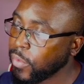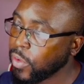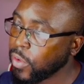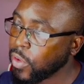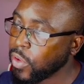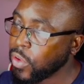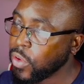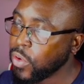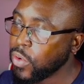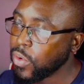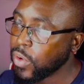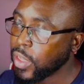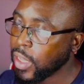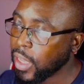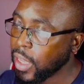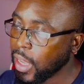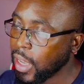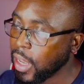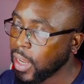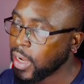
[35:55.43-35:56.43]
You
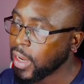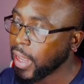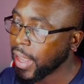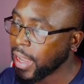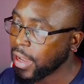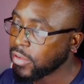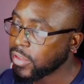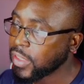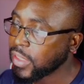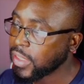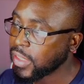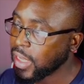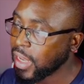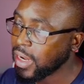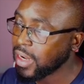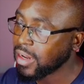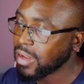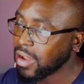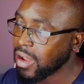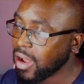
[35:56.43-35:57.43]
can't
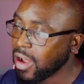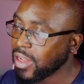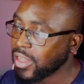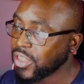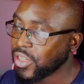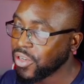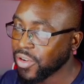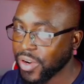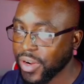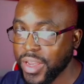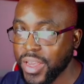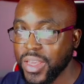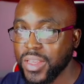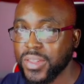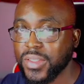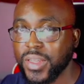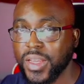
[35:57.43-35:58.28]
outsend God's grace.